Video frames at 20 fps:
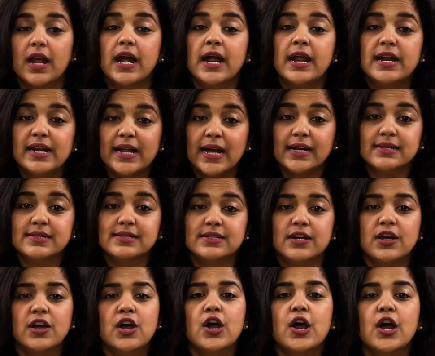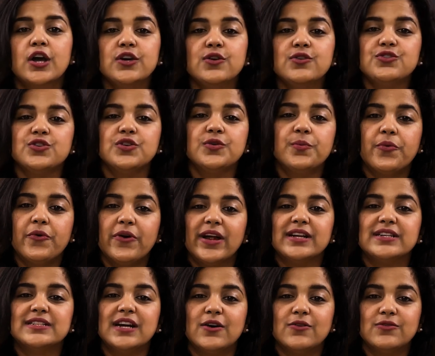And next, you should
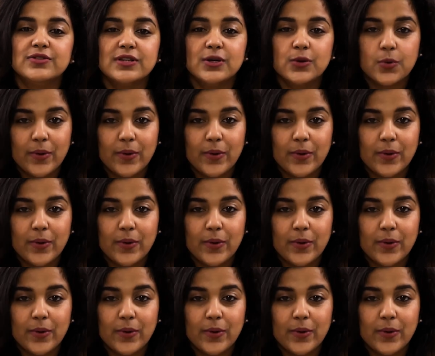break down the